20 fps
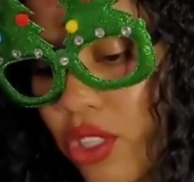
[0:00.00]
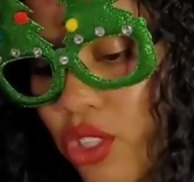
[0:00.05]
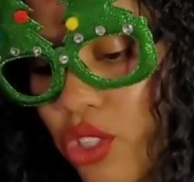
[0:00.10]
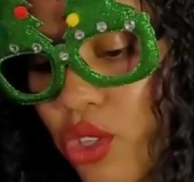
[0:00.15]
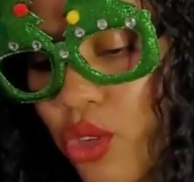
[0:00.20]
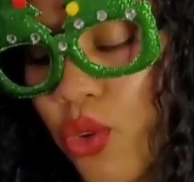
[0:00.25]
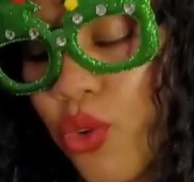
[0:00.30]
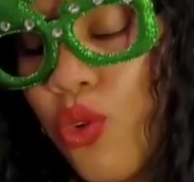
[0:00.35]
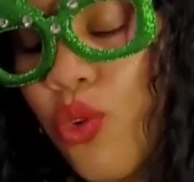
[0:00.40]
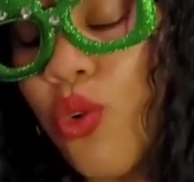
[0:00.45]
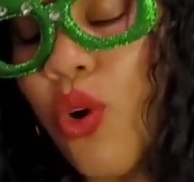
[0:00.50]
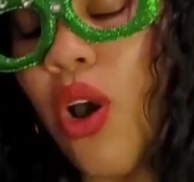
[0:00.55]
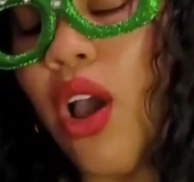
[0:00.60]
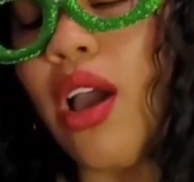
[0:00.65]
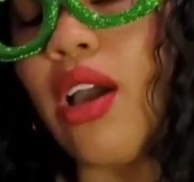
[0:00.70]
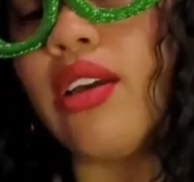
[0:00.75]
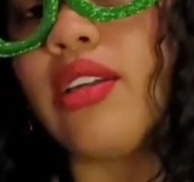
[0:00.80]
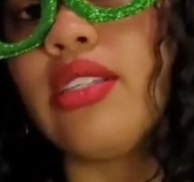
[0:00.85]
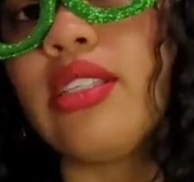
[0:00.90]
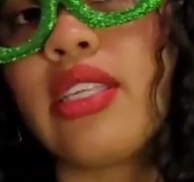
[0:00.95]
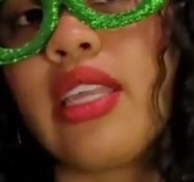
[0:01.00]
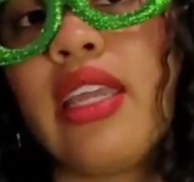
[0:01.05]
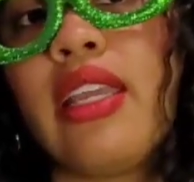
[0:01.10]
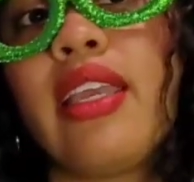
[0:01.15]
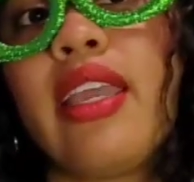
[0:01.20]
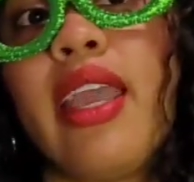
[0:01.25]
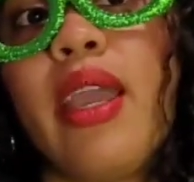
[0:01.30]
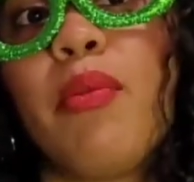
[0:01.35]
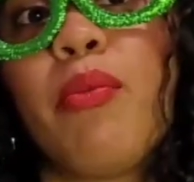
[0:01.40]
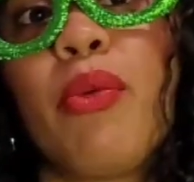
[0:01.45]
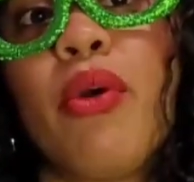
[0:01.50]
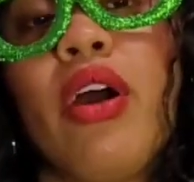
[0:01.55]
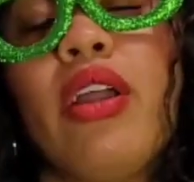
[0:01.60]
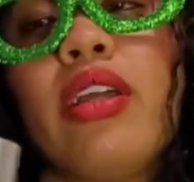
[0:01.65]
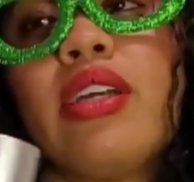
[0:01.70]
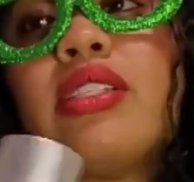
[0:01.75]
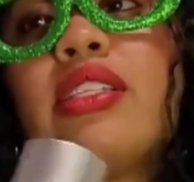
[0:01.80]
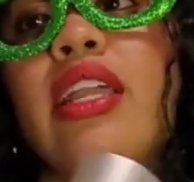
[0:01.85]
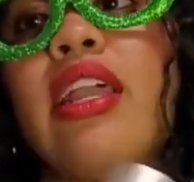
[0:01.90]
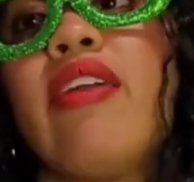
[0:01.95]
two skincare
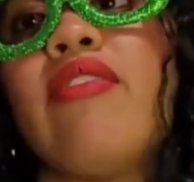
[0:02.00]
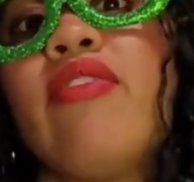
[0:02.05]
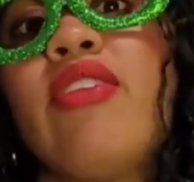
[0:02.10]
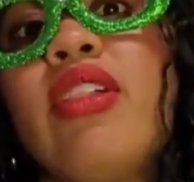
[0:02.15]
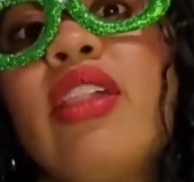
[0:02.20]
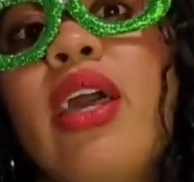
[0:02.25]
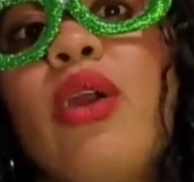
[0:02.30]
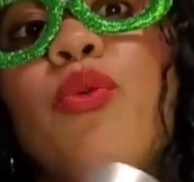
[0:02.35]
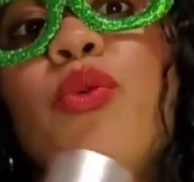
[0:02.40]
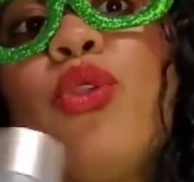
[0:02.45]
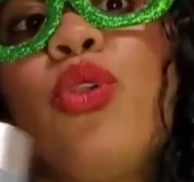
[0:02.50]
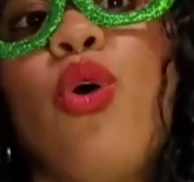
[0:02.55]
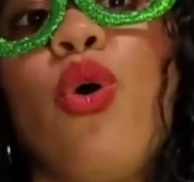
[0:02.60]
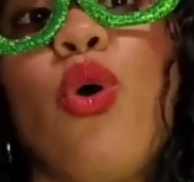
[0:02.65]
products that I feel like will